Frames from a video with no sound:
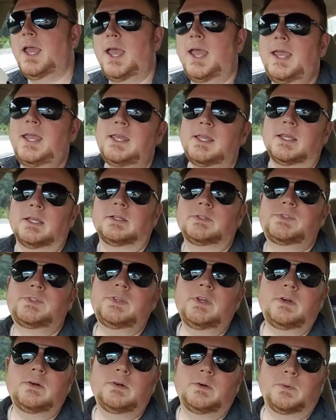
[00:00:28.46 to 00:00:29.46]
Hey,
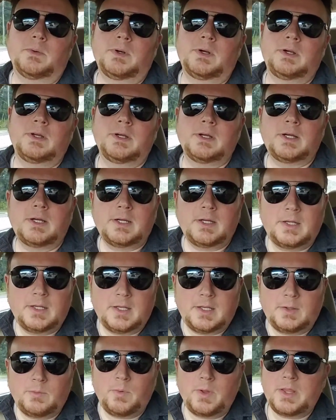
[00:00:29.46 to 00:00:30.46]
so...
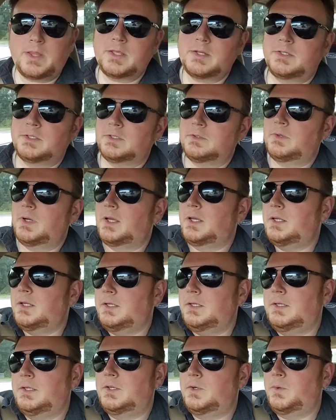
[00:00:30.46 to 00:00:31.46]
I uh, wanted to do
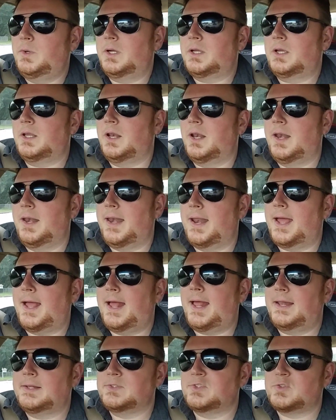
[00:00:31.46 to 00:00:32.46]
a quick
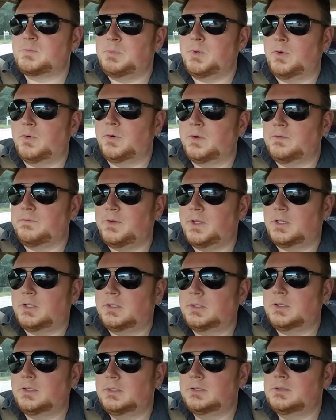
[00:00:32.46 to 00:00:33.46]
non-Splorin
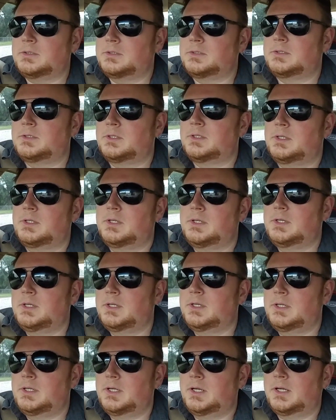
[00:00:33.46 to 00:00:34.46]
vlog.
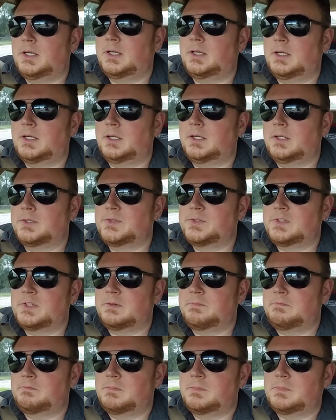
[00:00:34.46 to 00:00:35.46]
Uh,
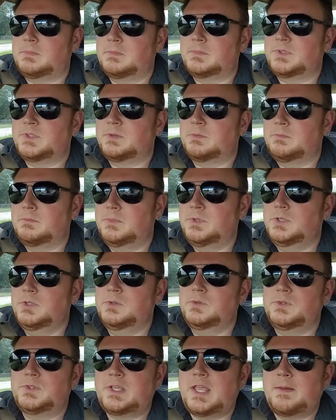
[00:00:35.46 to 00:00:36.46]
some some
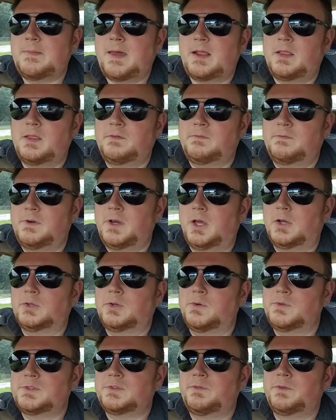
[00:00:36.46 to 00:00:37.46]
news came out of the
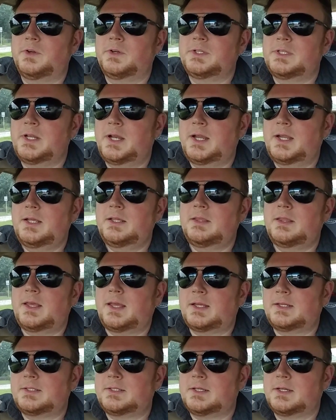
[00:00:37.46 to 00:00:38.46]
vlogosphere today
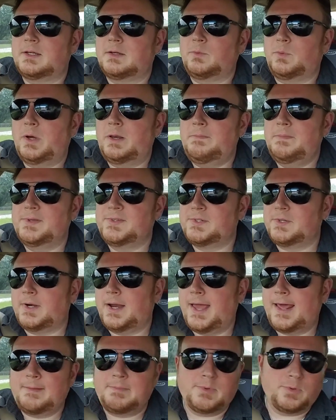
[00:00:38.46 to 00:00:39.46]
that uh, one Mister
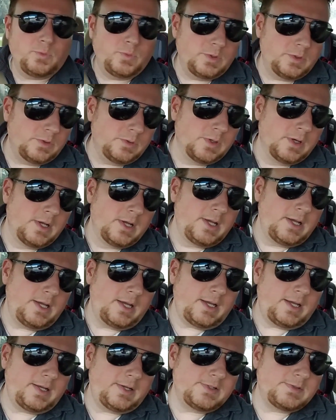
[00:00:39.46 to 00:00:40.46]
Adam the Woo
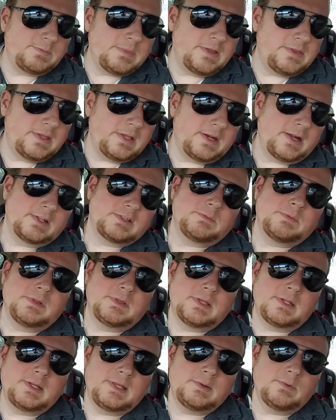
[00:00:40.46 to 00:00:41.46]
has made the announcement
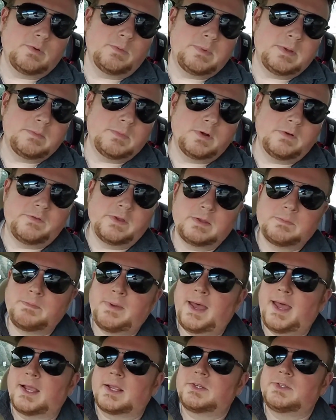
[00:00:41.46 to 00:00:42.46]
that he will be moving
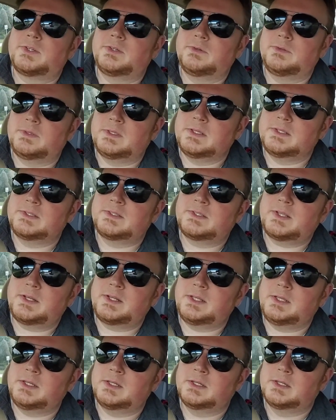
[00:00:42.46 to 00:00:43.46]
back to the
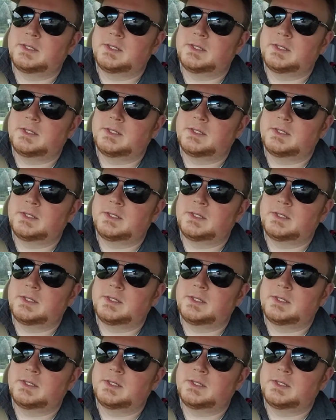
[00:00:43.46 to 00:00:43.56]
sunny